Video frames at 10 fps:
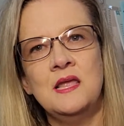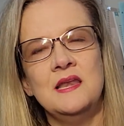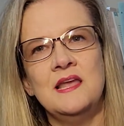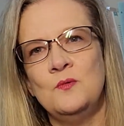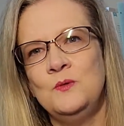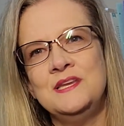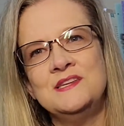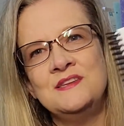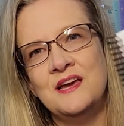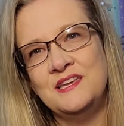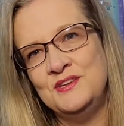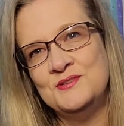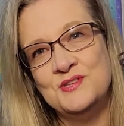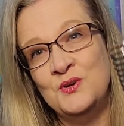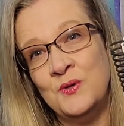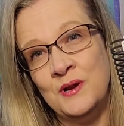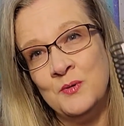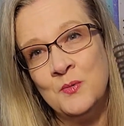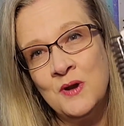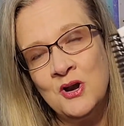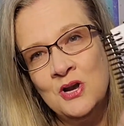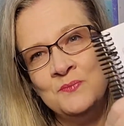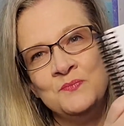Now, we did not use the grammar part,